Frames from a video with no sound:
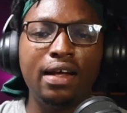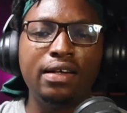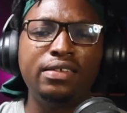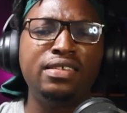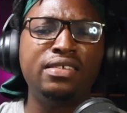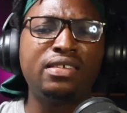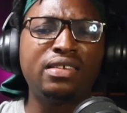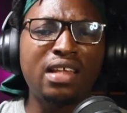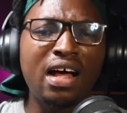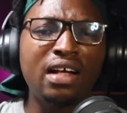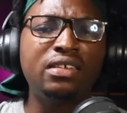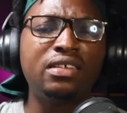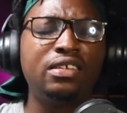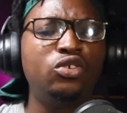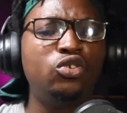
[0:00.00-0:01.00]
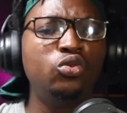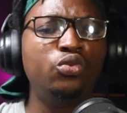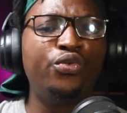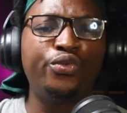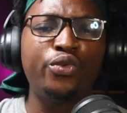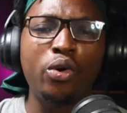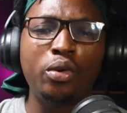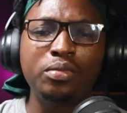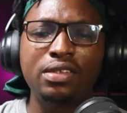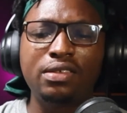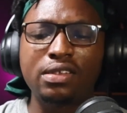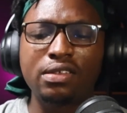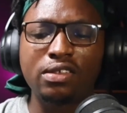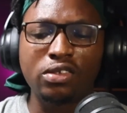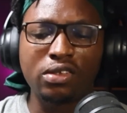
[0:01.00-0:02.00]
and they start to form
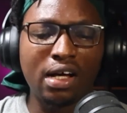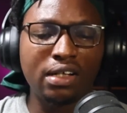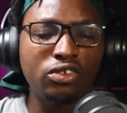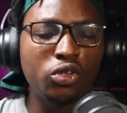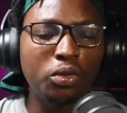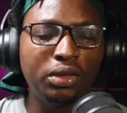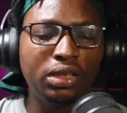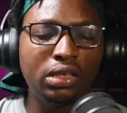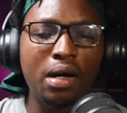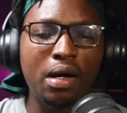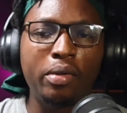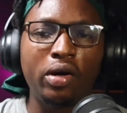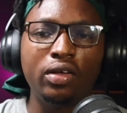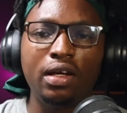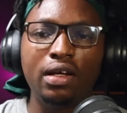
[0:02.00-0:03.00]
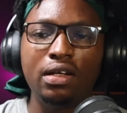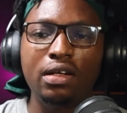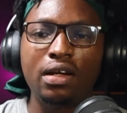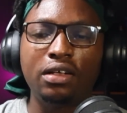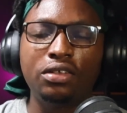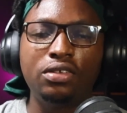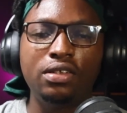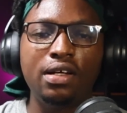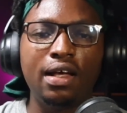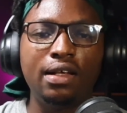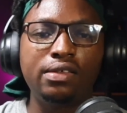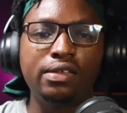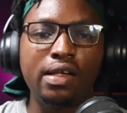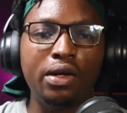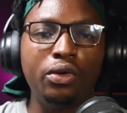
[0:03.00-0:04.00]
this assumption about the industry
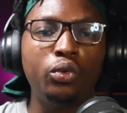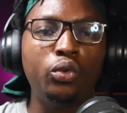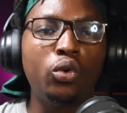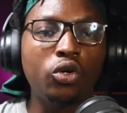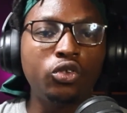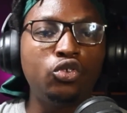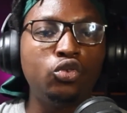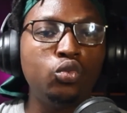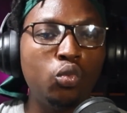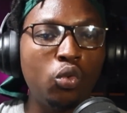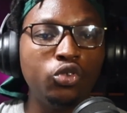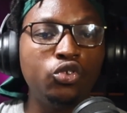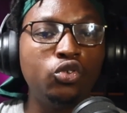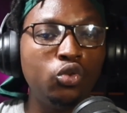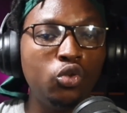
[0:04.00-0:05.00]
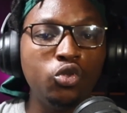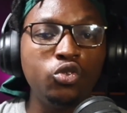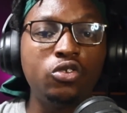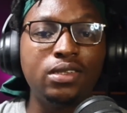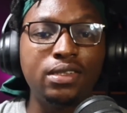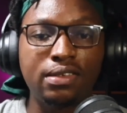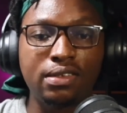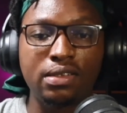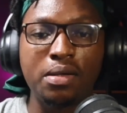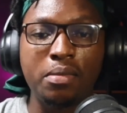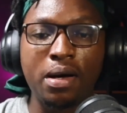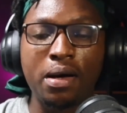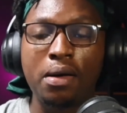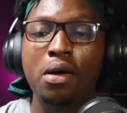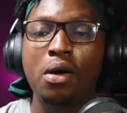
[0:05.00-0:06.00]
and tend not to want to go to the
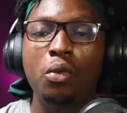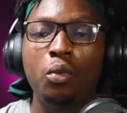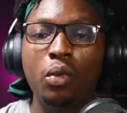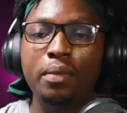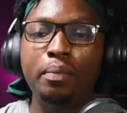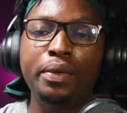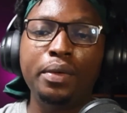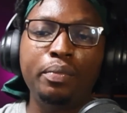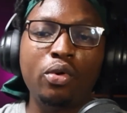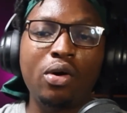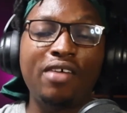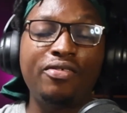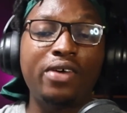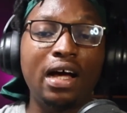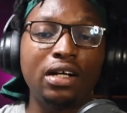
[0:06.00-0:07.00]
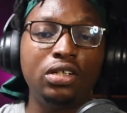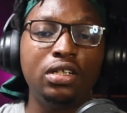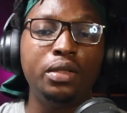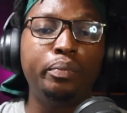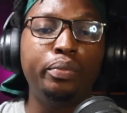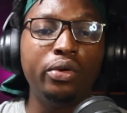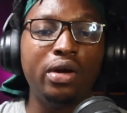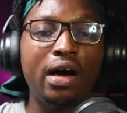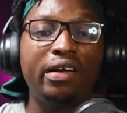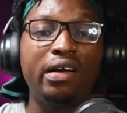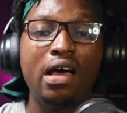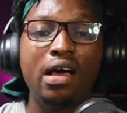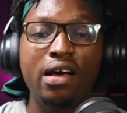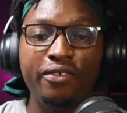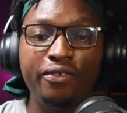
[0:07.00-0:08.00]
cinema when people have actually put
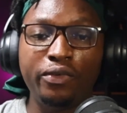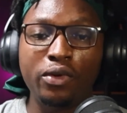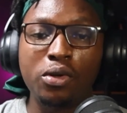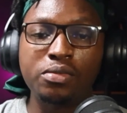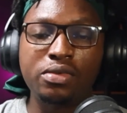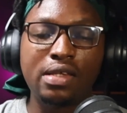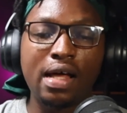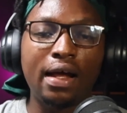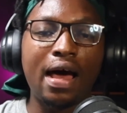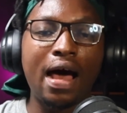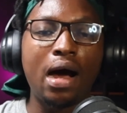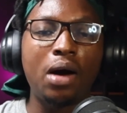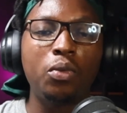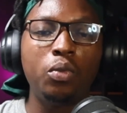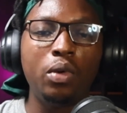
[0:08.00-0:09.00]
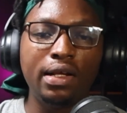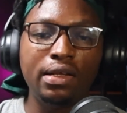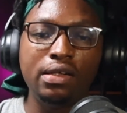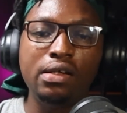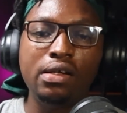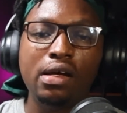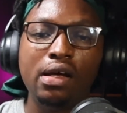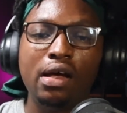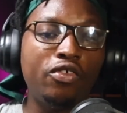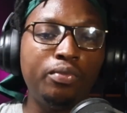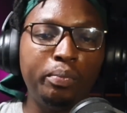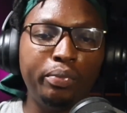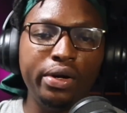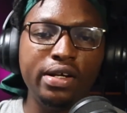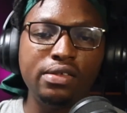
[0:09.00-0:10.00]
out films that are worthy
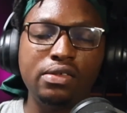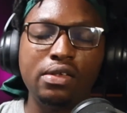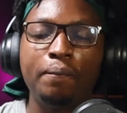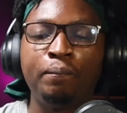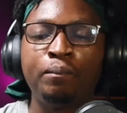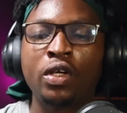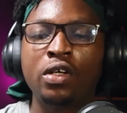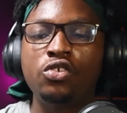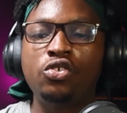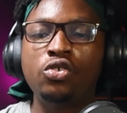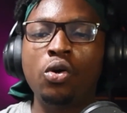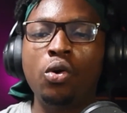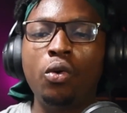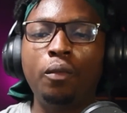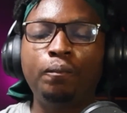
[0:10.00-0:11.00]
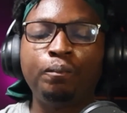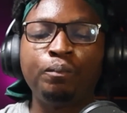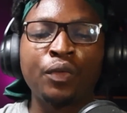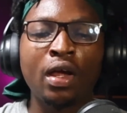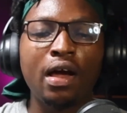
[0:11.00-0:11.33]
of praise. So